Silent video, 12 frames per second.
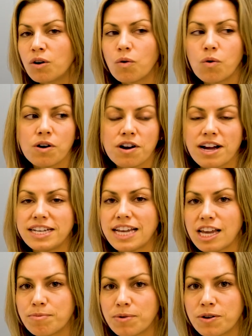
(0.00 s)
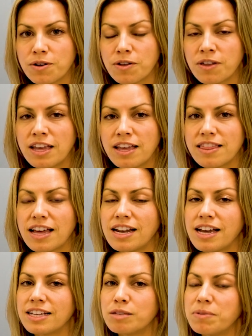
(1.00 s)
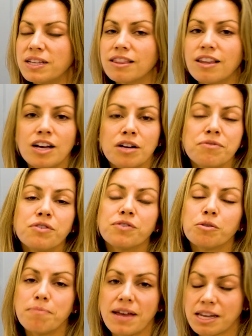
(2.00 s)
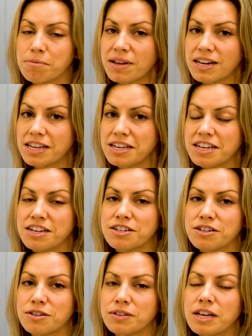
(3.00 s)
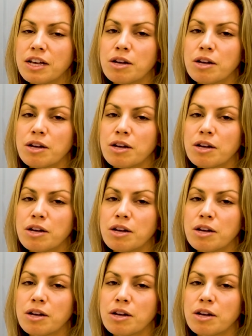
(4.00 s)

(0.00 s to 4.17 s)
or a table that has been loved for many, many years,